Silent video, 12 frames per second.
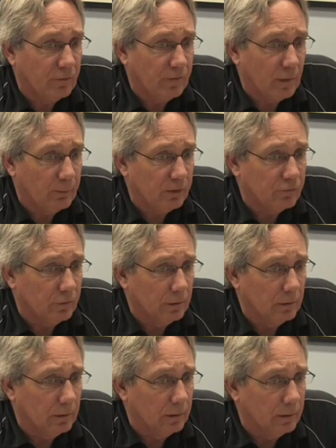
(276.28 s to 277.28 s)
to the
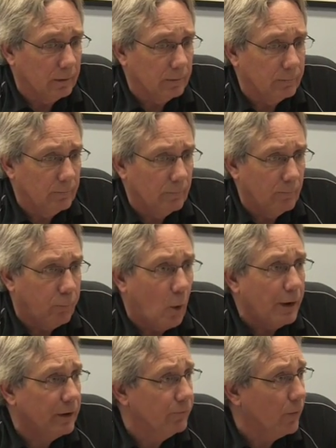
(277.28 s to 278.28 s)
original
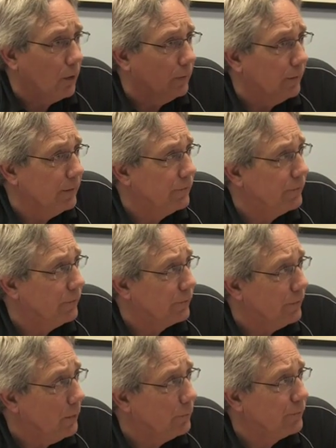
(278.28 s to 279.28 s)
point of all this, the
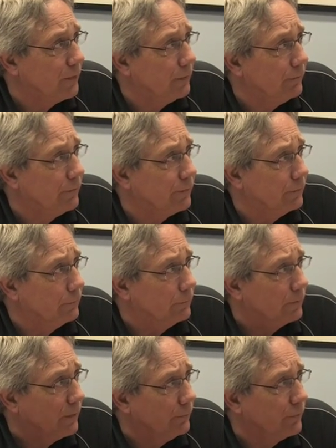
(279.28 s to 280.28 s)
snow service
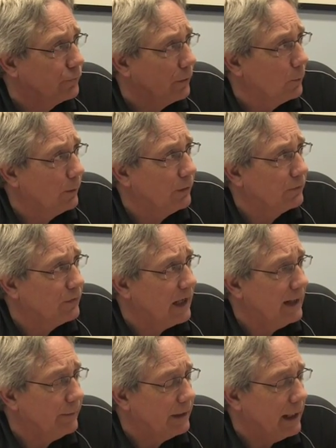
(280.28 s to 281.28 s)
and service during
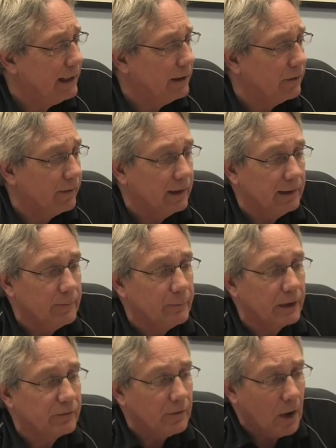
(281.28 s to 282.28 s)
wintertime and heading into the
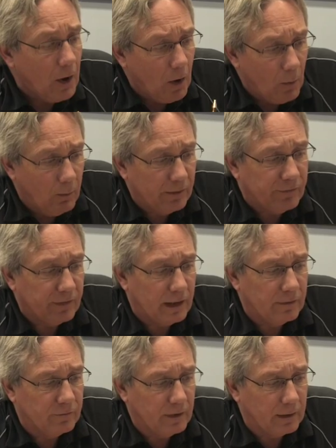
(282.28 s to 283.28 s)
Olympics. Once
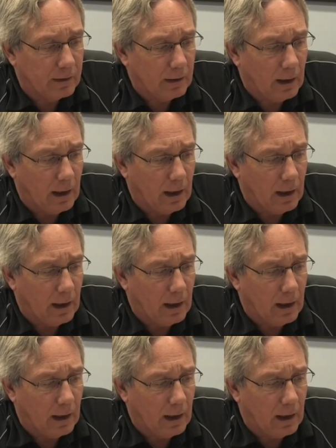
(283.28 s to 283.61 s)
again, Doug,